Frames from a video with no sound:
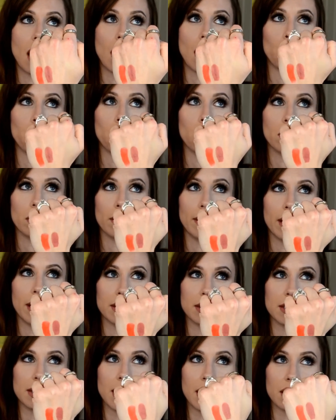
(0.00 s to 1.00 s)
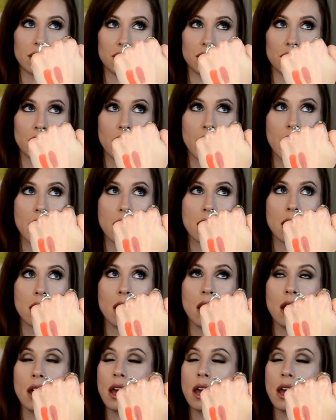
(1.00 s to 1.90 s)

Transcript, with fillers: I wore this yesterday,